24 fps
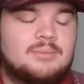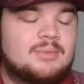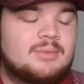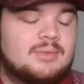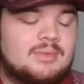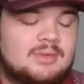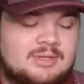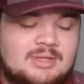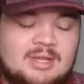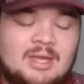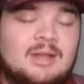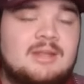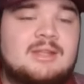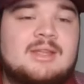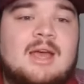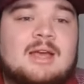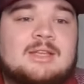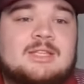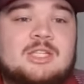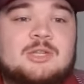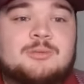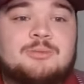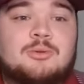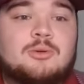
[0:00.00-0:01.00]
the state of
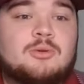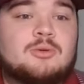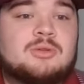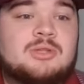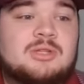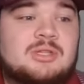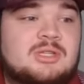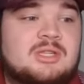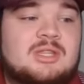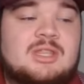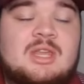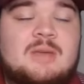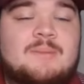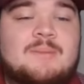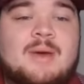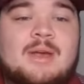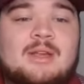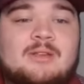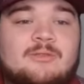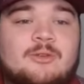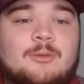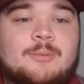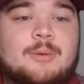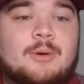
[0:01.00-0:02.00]
Texas produces the
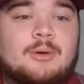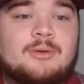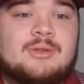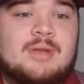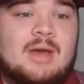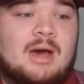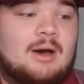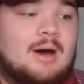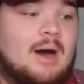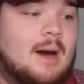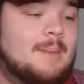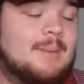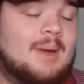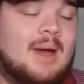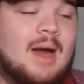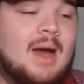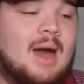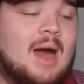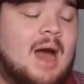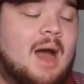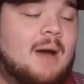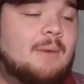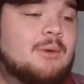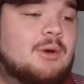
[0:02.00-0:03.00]
best football talent. I mean, I,
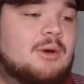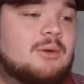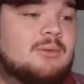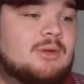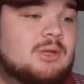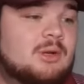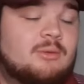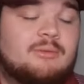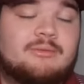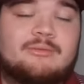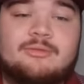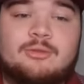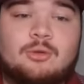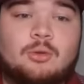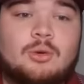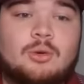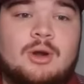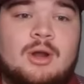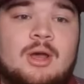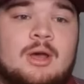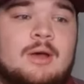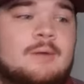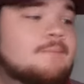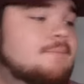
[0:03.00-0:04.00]
I would, you know,
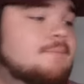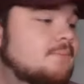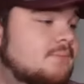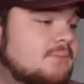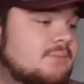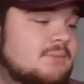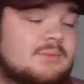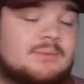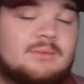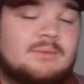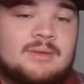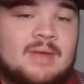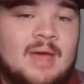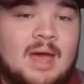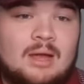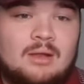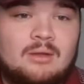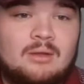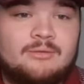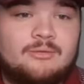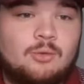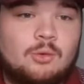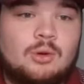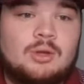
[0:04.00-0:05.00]
Florida,
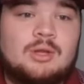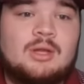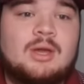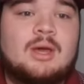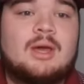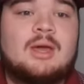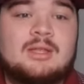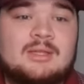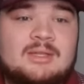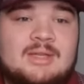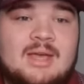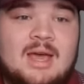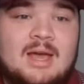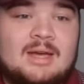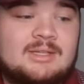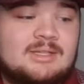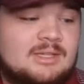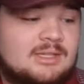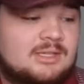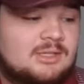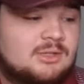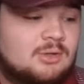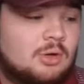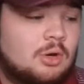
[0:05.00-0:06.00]
California, and
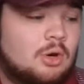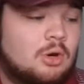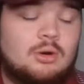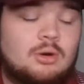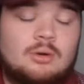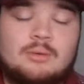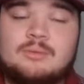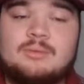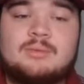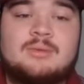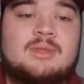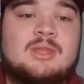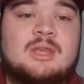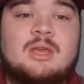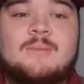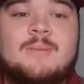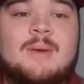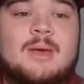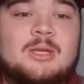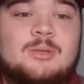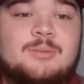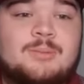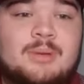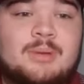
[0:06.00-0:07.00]
Texas are the
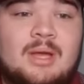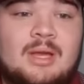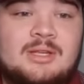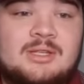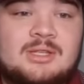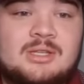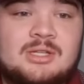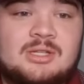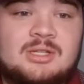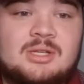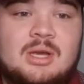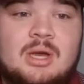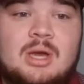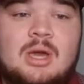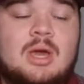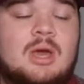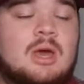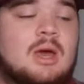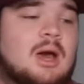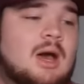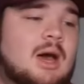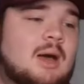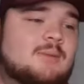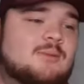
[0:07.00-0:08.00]
best places.
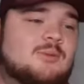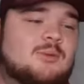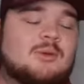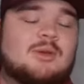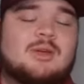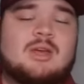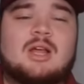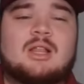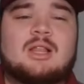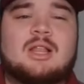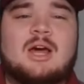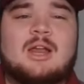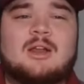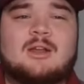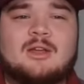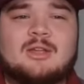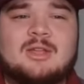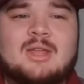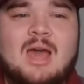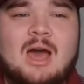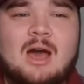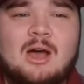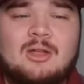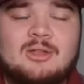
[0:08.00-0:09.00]
Uh, so a lot of good
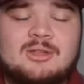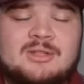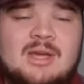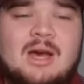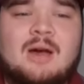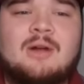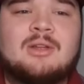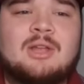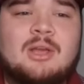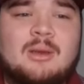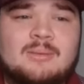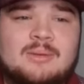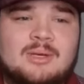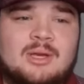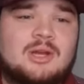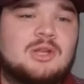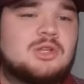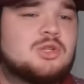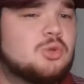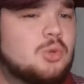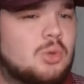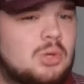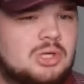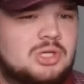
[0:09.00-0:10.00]
talent, talent comes out of
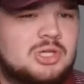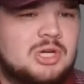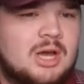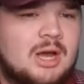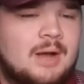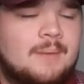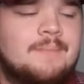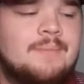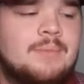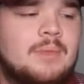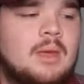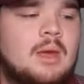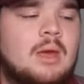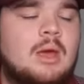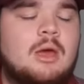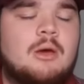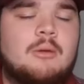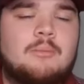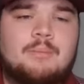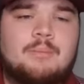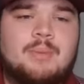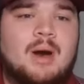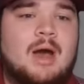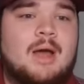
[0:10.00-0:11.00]
Georgia.
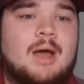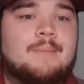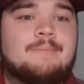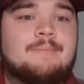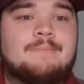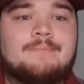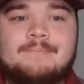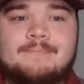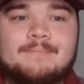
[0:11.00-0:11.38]
But